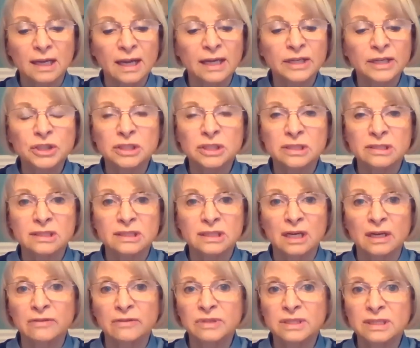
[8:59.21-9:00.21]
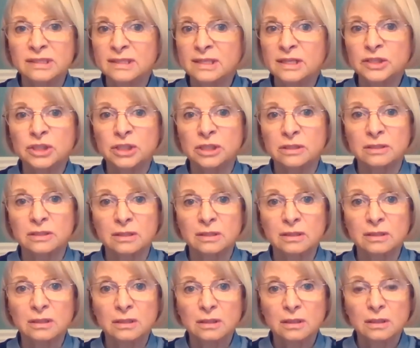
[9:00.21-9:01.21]
edges of decision,
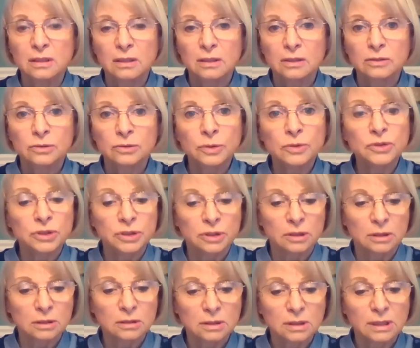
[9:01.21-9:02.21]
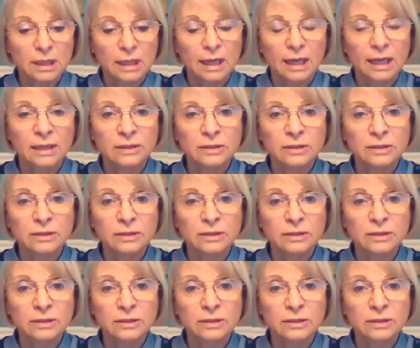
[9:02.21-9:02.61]
crucial and